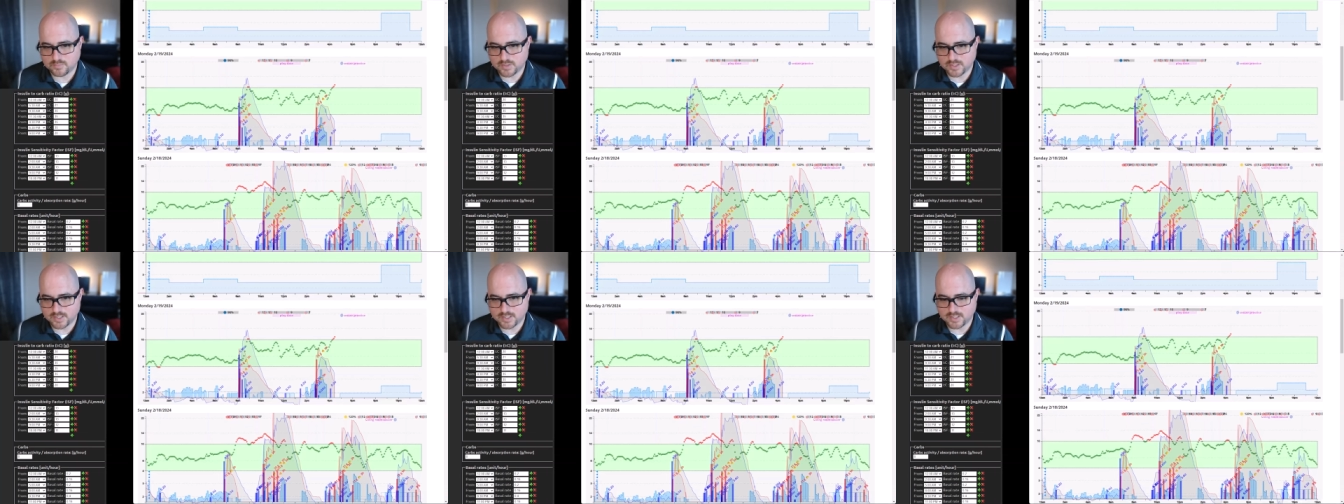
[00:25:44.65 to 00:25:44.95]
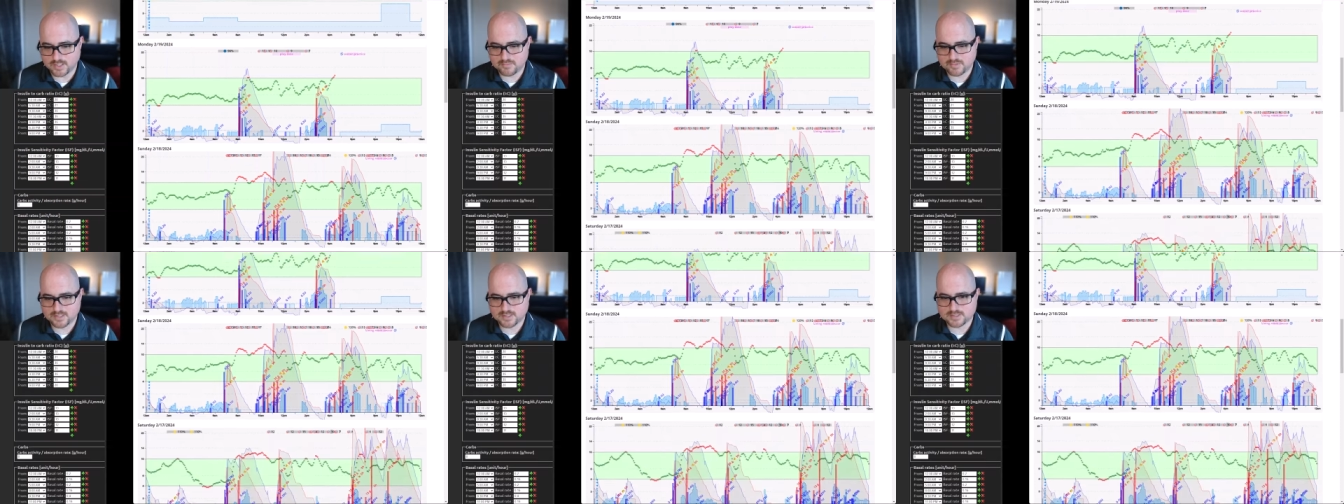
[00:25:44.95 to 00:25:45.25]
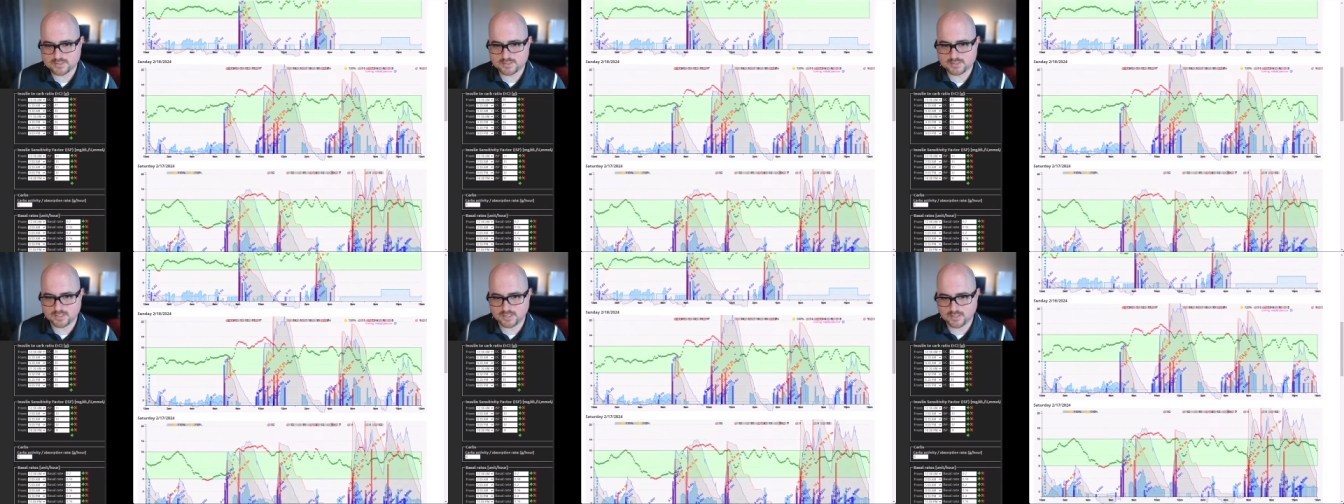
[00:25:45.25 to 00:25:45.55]
But I'm
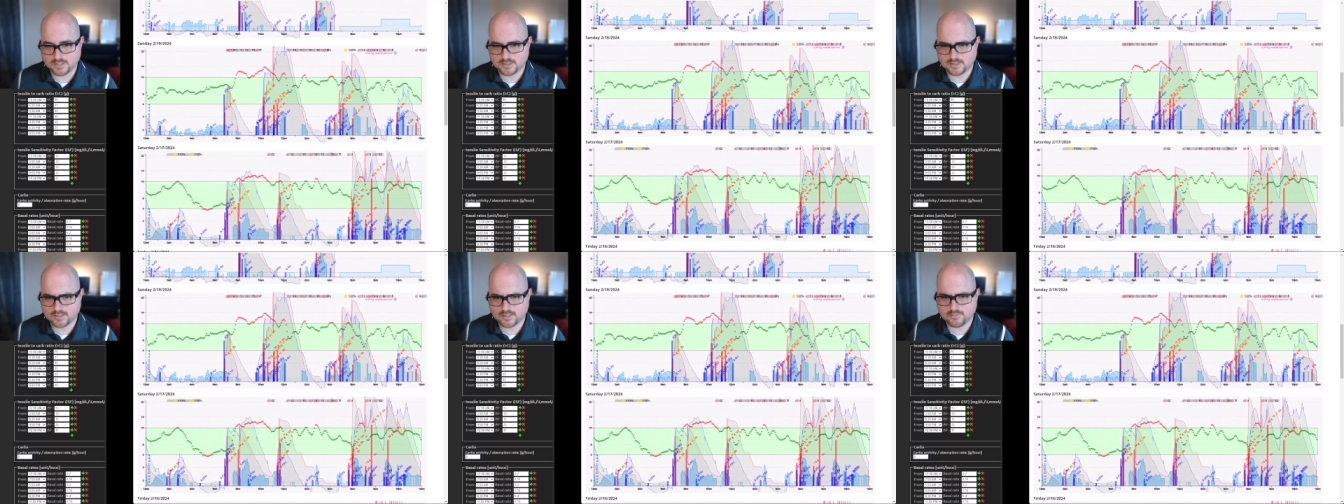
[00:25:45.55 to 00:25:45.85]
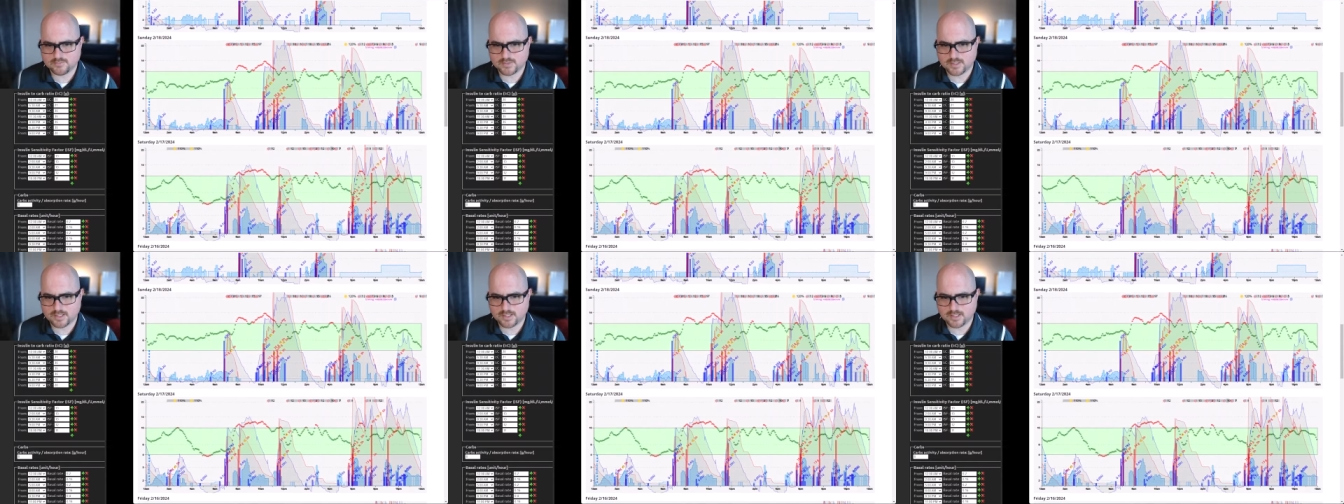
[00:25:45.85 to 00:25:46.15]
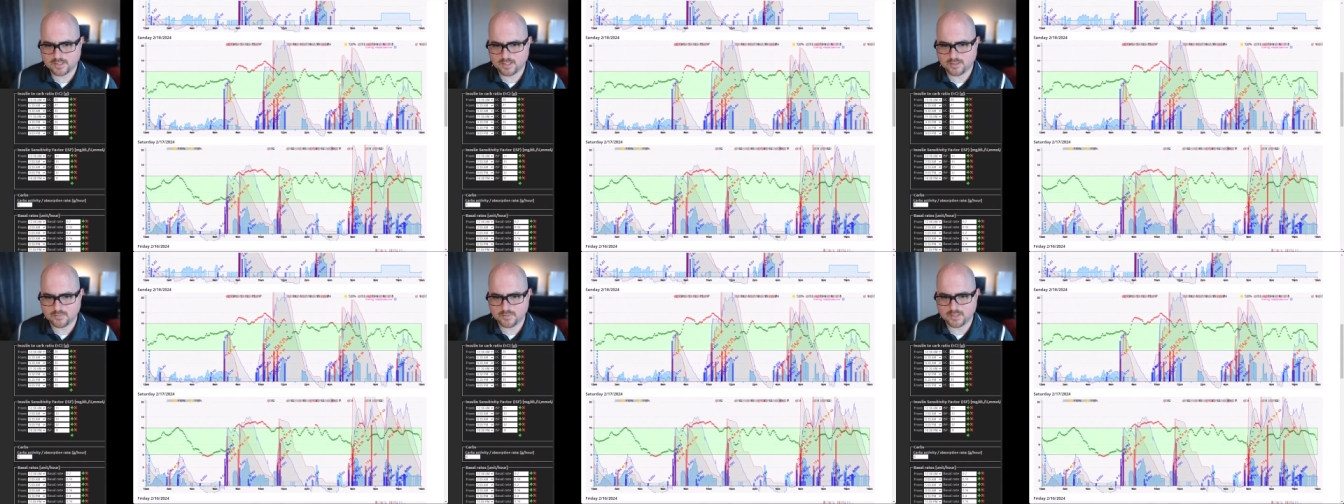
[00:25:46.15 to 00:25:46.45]
not seeing a lot of
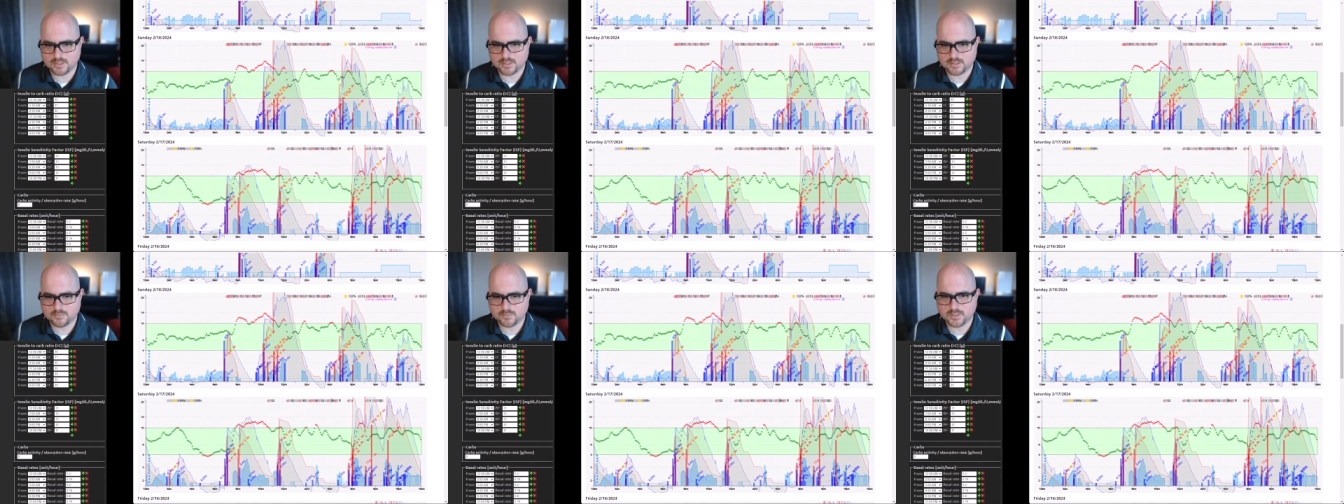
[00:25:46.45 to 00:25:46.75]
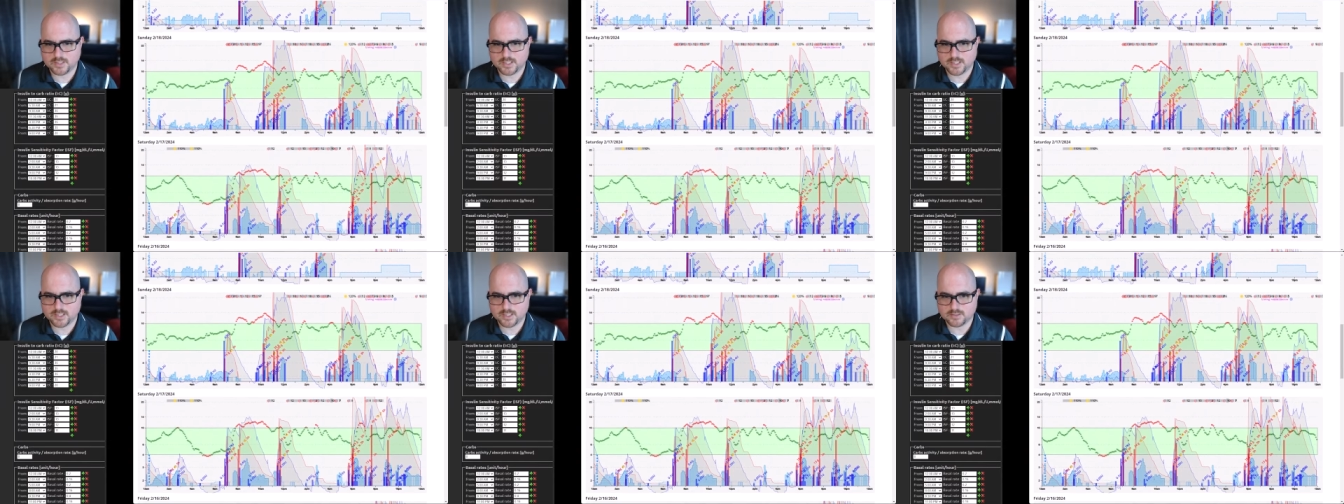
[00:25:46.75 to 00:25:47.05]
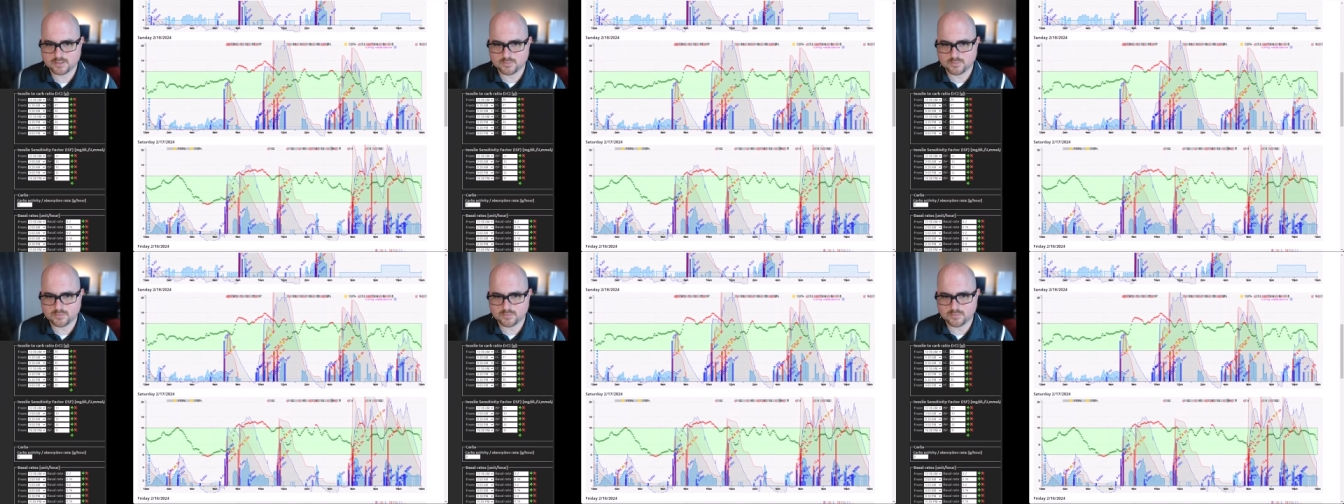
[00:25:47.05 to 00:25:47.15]
that. I mean, a little bit here in the